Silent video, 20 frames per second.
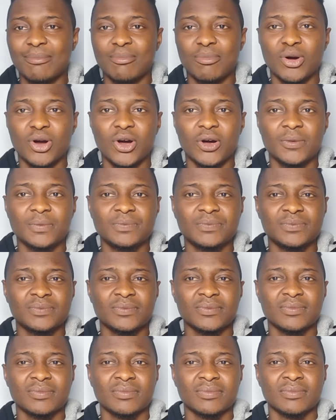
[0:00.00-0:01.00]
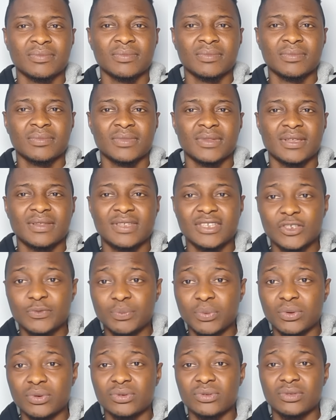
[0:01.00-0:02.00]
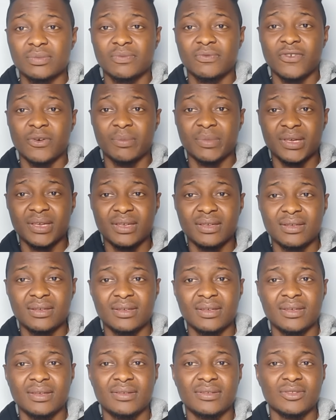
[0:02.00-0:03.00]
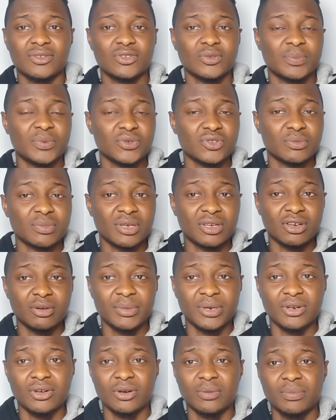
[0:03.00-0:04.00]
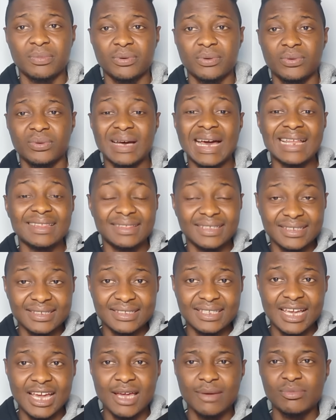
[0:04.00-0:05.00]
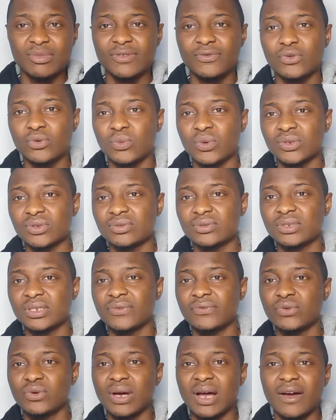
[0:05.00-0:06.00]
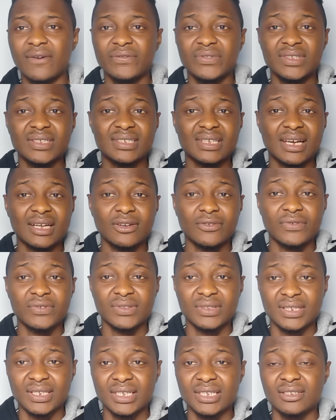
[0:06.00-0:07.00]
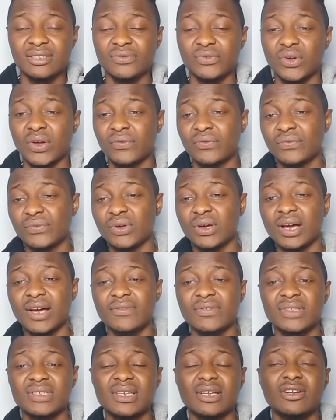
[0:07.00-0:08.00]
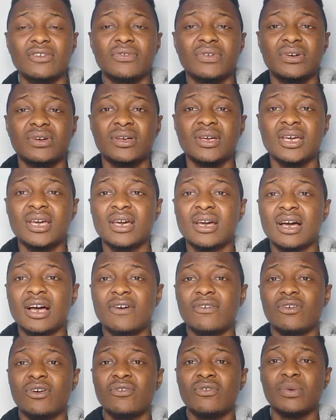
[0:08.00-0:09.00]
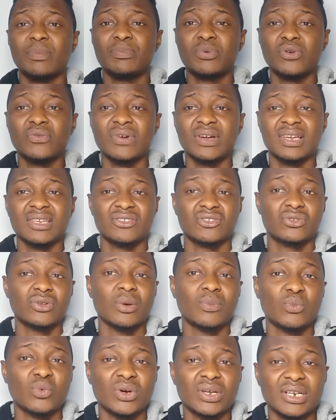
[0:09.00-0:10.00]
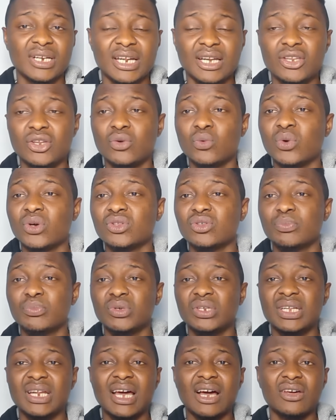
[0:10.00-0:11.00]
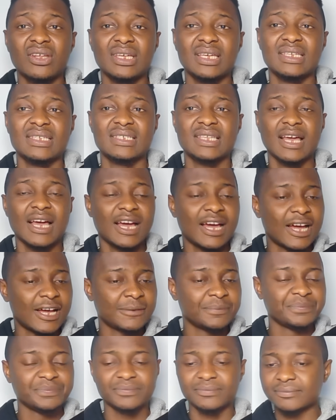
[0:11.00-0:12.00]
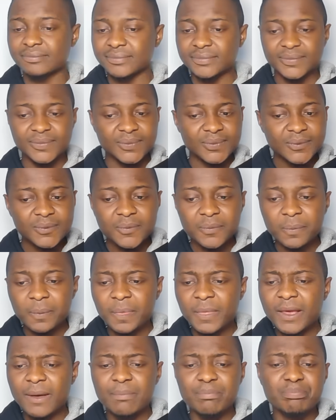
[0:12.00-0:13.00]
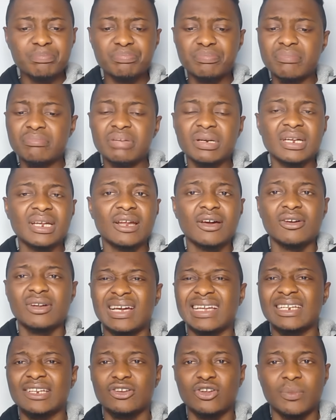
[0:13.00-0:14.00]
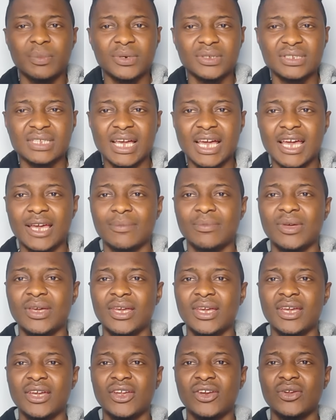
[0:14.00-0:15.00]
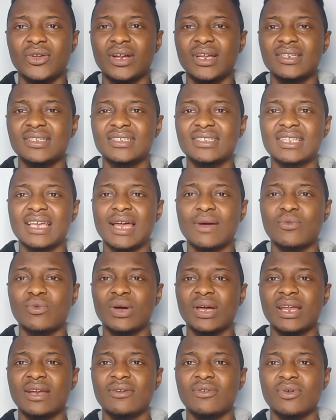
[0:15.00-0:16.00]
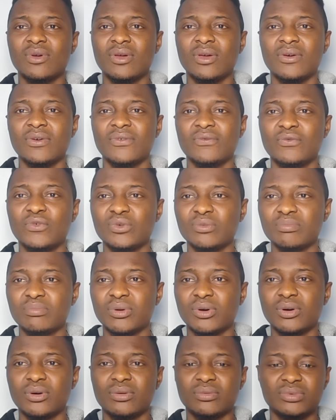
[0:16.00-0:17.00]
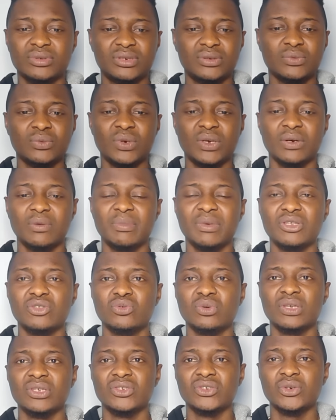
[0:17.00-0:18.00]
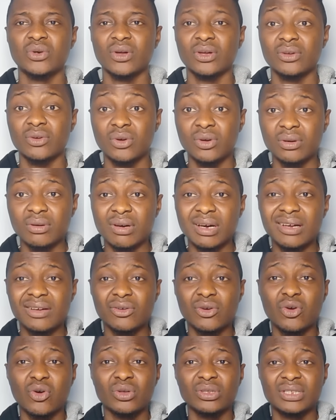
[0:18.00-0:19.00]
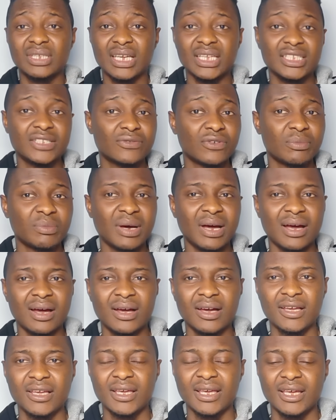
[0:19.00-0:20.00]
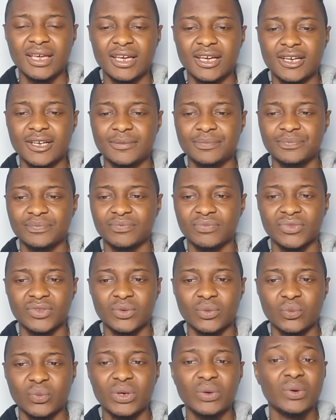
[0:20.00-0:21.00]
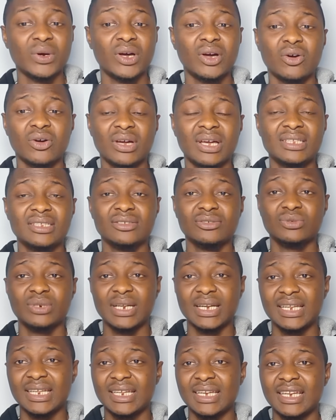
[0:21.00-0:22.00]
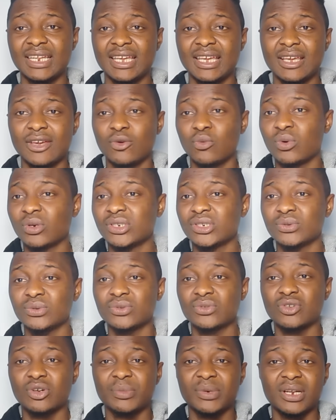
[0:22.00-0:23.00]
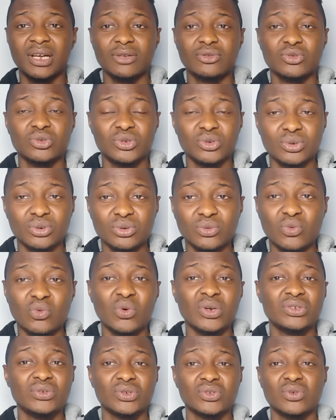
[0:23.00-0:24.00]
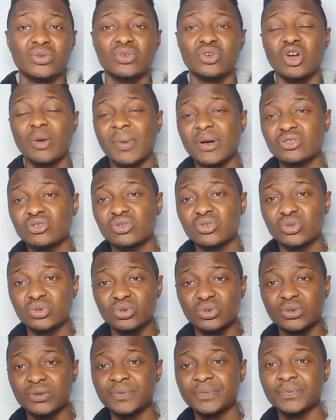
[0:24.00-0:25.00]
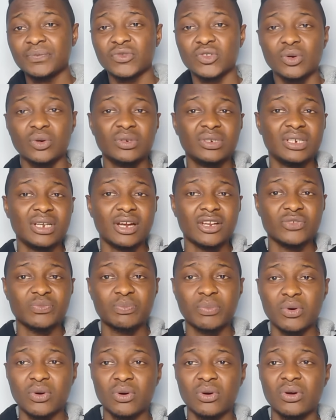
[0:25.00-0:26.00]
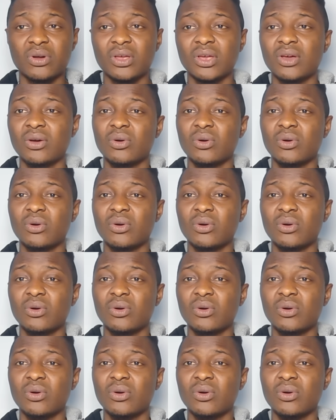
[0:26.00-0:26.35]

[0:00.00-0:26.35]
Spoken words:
But this post for me is not supposed to be coming up at this time. If you have this kind of a thing, if you have this kind of a proof against someone and you want to put it out against her, bring it at a normal time, not at this time when football we are meant to enjoy contents from her. We were all getting ready what she was coming out to do, what she was going to come out to do on DR Sport